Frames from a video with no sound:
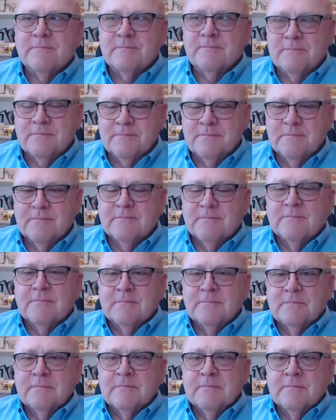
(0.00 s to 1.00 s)

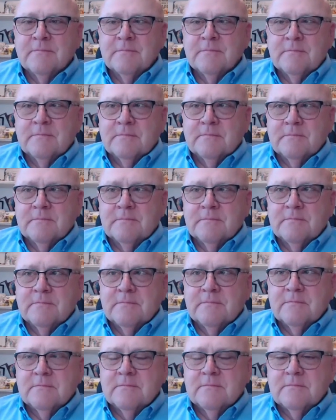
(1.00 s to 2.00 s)

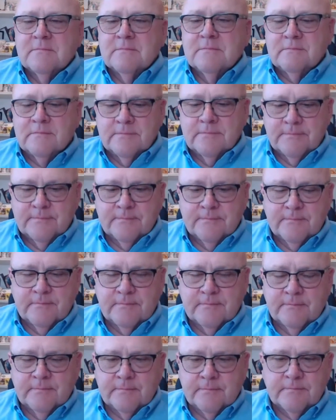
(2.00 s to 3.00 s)

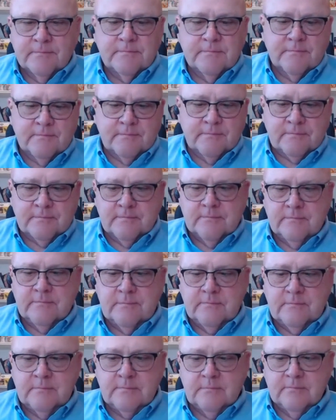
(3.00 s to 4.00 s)

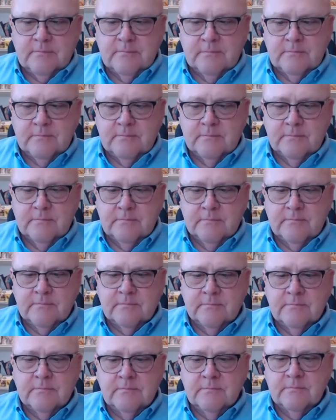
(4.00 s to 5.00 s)

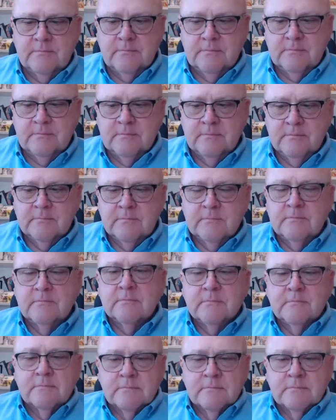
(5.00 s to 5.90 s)
The person shown says nothing.